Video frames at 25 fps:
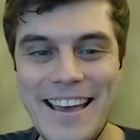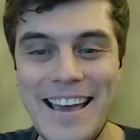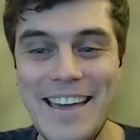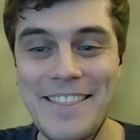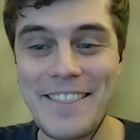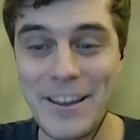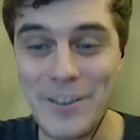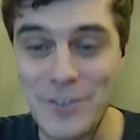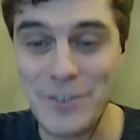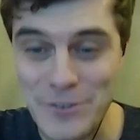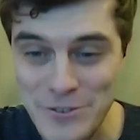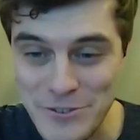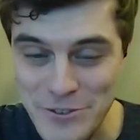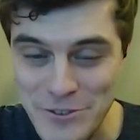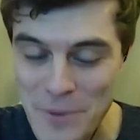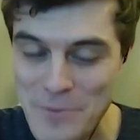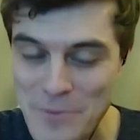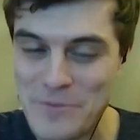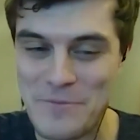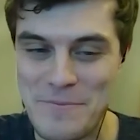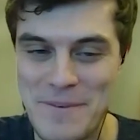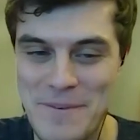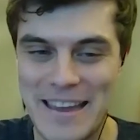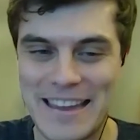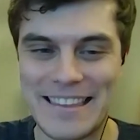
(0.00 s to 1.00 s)
Thank you so
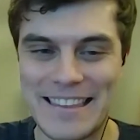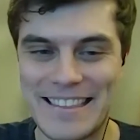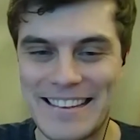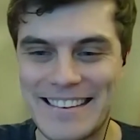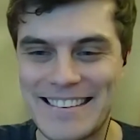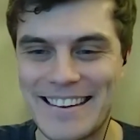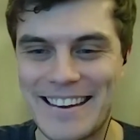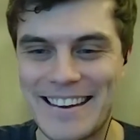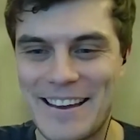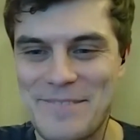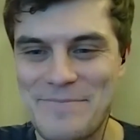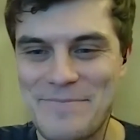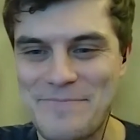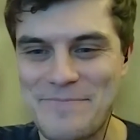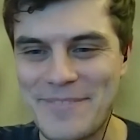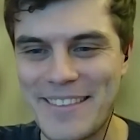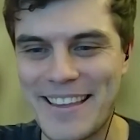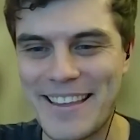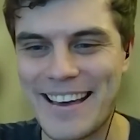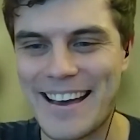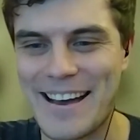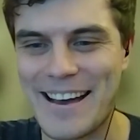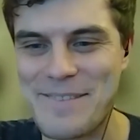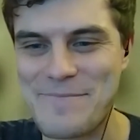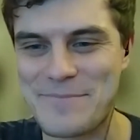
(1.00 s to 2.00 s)
much for making the time.
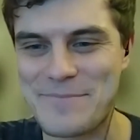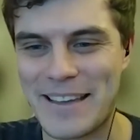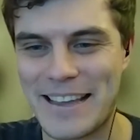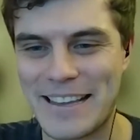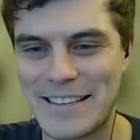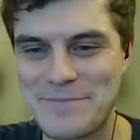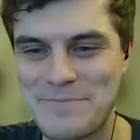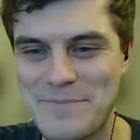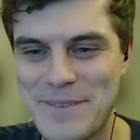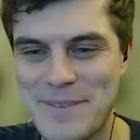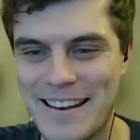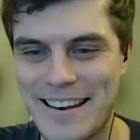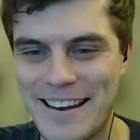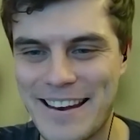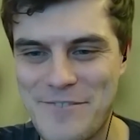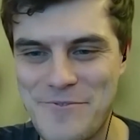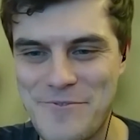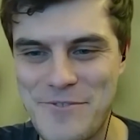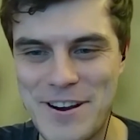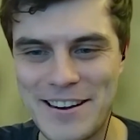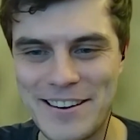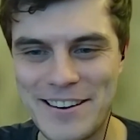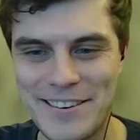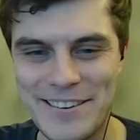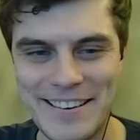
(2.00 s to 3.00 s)
It's been a
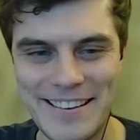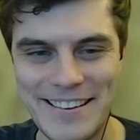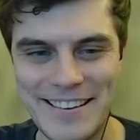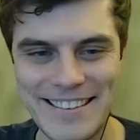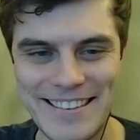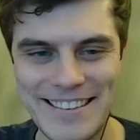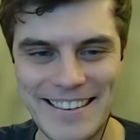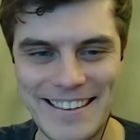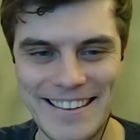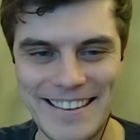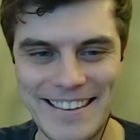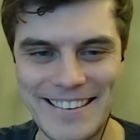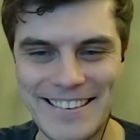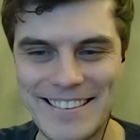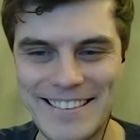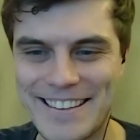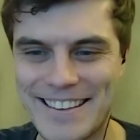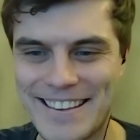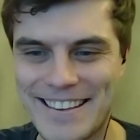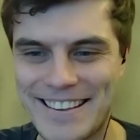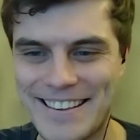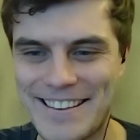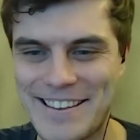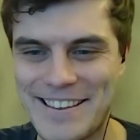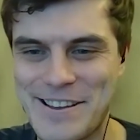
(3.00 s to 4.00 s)
real honor to
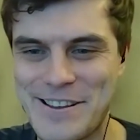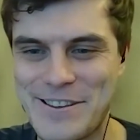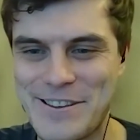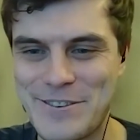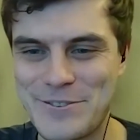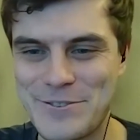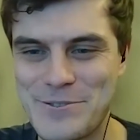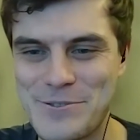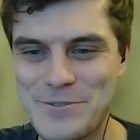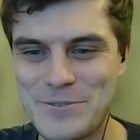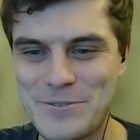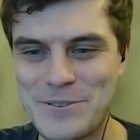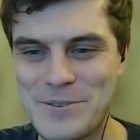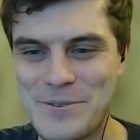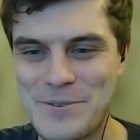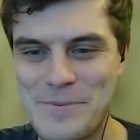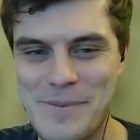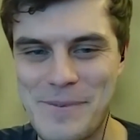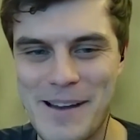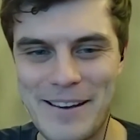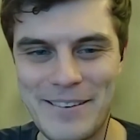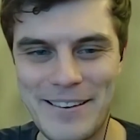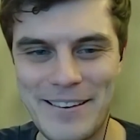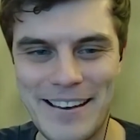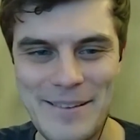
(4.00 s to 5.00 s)
talk to you
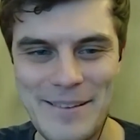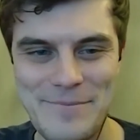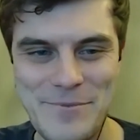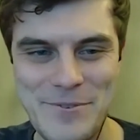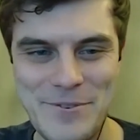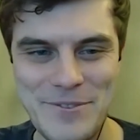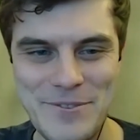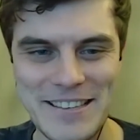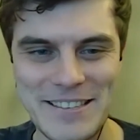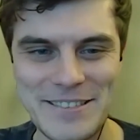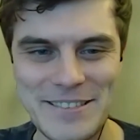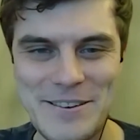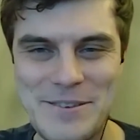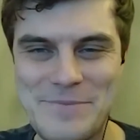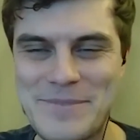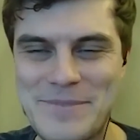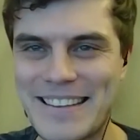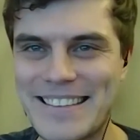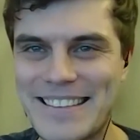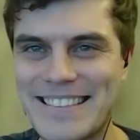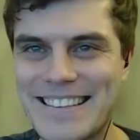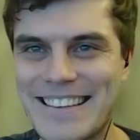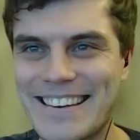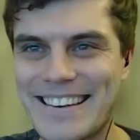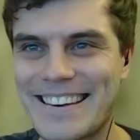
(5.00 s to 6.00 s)
about all these
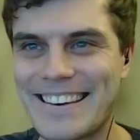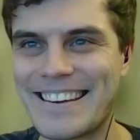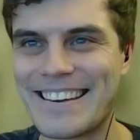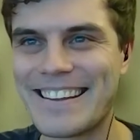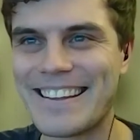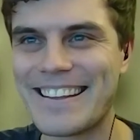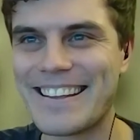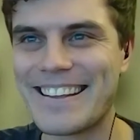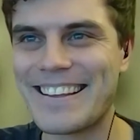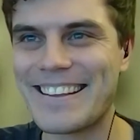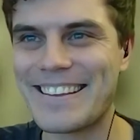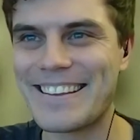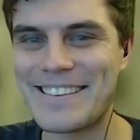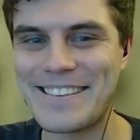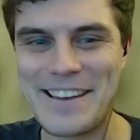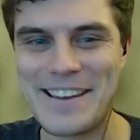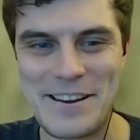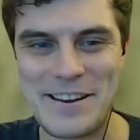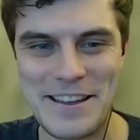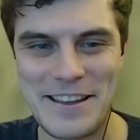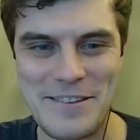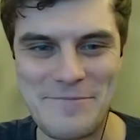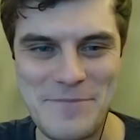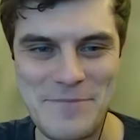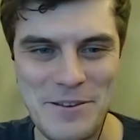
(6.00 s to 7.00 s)
topics and
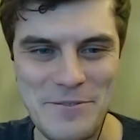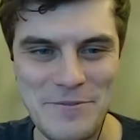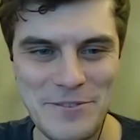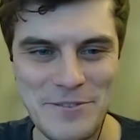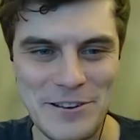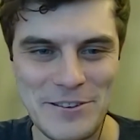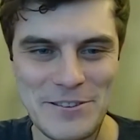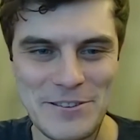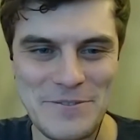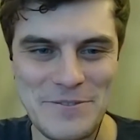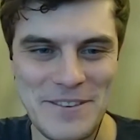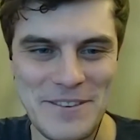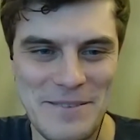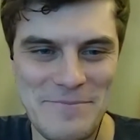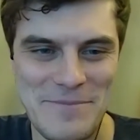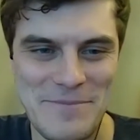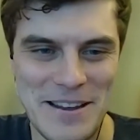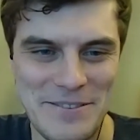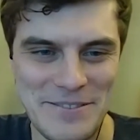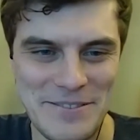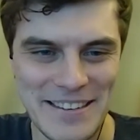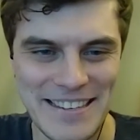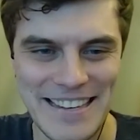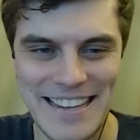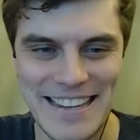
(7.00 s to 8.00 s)
kind of give my philosophy a
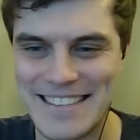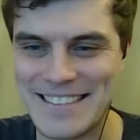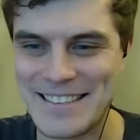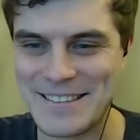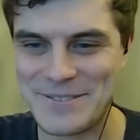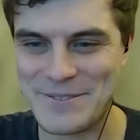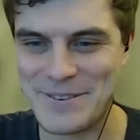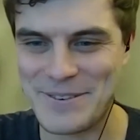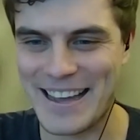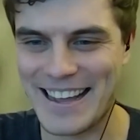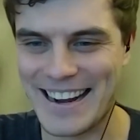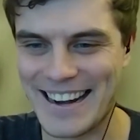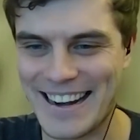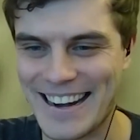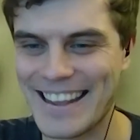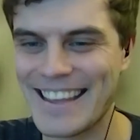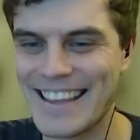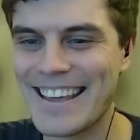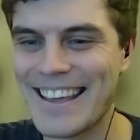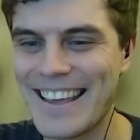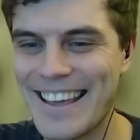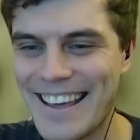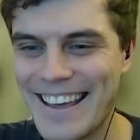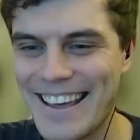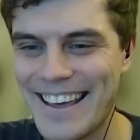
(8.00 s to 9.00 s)
bit of a test as
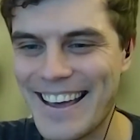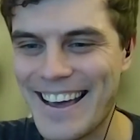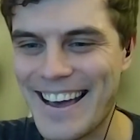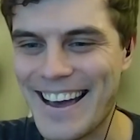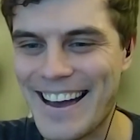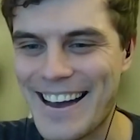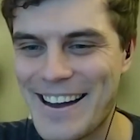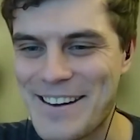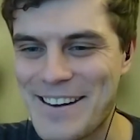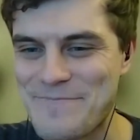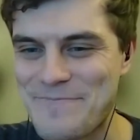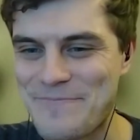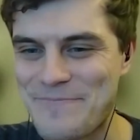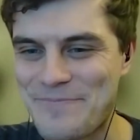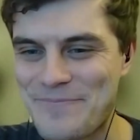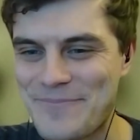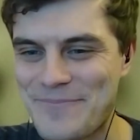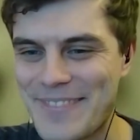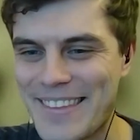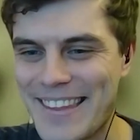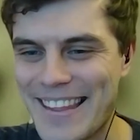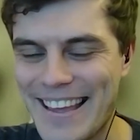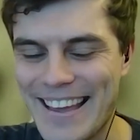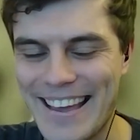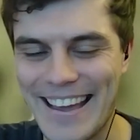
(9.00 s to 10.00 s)
well.
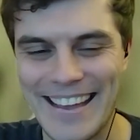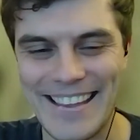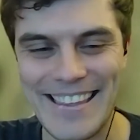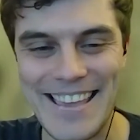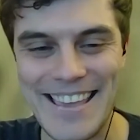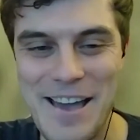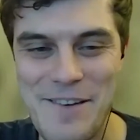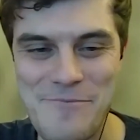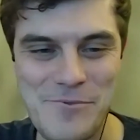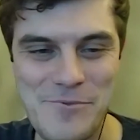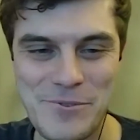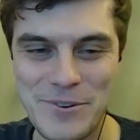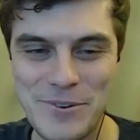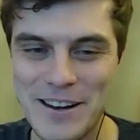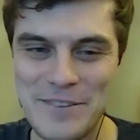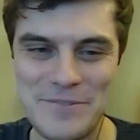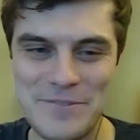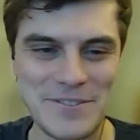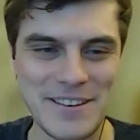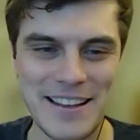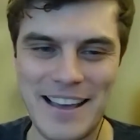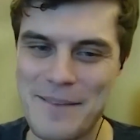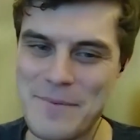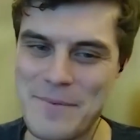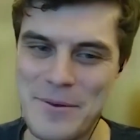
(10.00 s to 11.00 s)
And we would
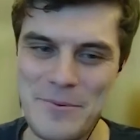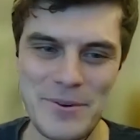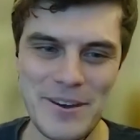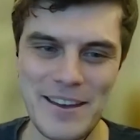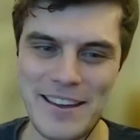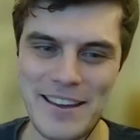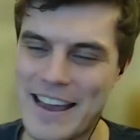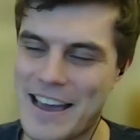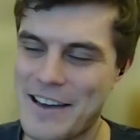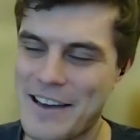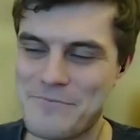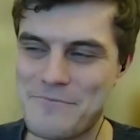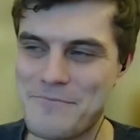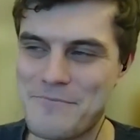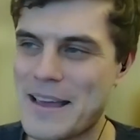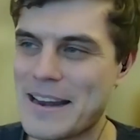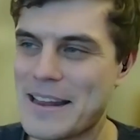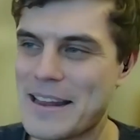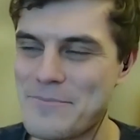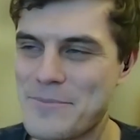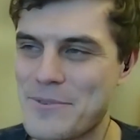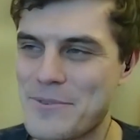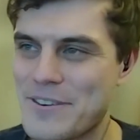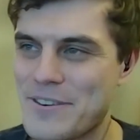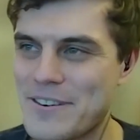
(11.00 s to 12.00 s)
love to. I mean, we're going to have
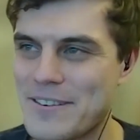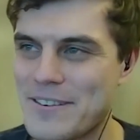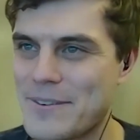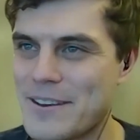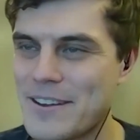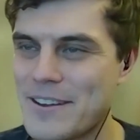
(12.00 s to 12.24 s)
many more.